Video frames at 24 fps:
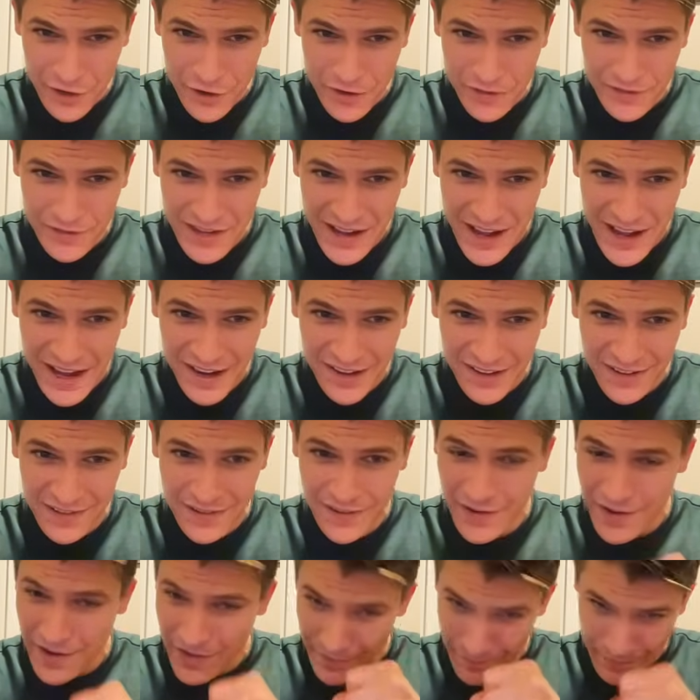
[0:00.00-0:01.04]
your
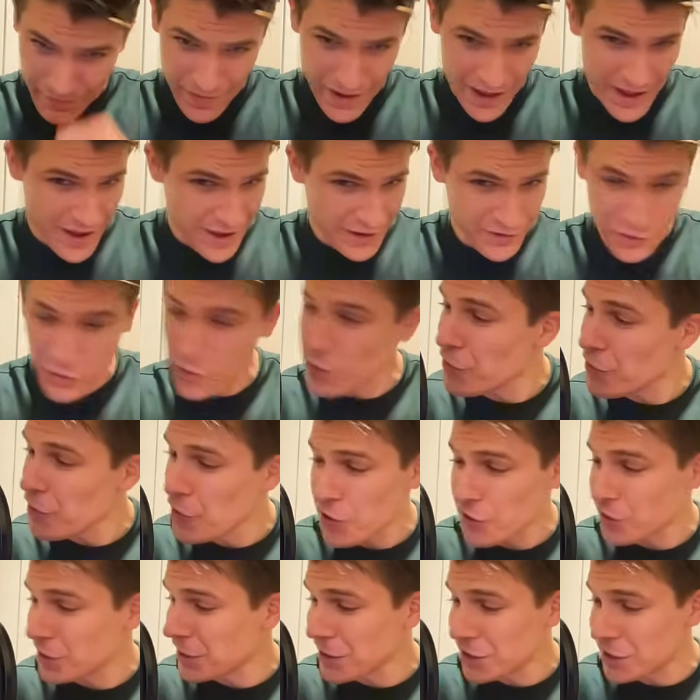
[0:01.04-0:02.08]
tanks, do
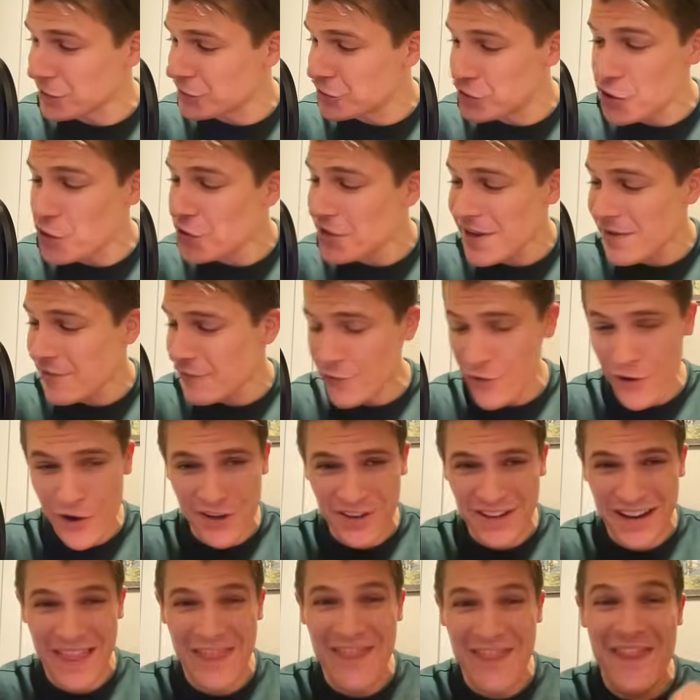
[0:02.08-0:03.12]
their little duty
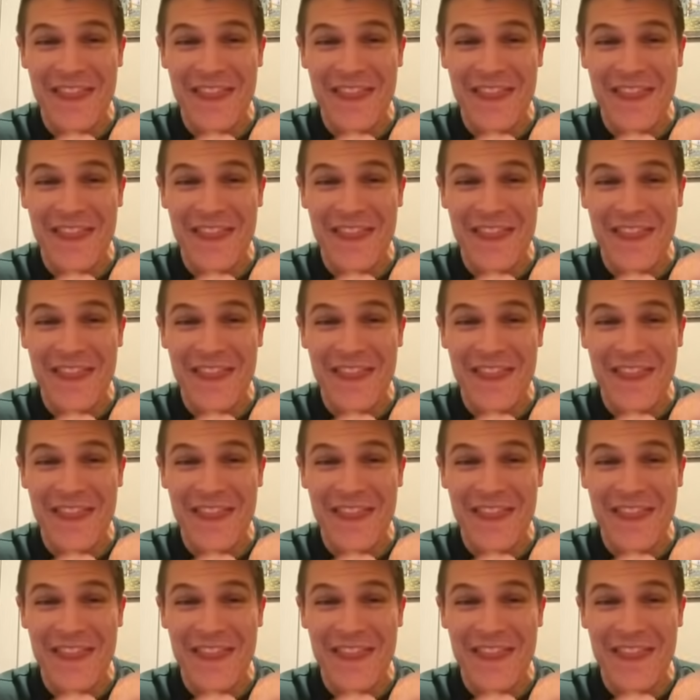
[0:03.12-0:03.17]
first,